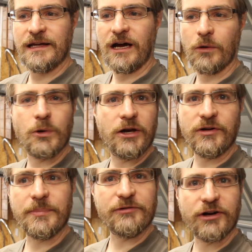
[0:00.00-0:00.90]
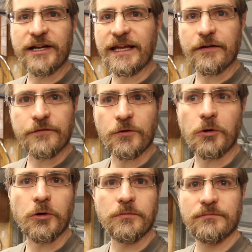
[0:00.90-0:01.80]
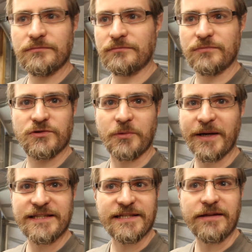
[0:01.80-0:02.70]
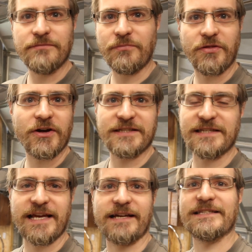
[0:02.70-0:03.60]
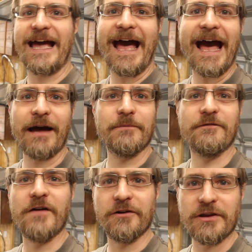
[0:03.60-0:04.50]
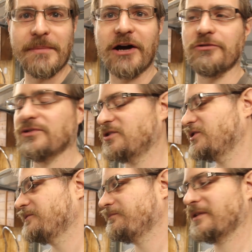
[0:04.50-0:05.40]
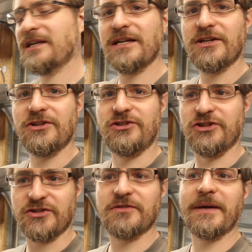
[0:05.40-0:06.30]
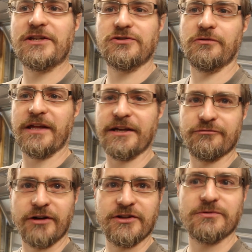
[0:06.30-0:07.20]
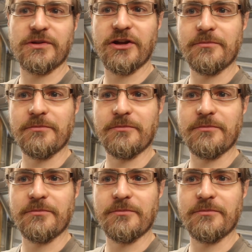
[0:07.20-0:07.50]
I will only be running it for 20-30 seconds at very most, just to make sure that it runs with no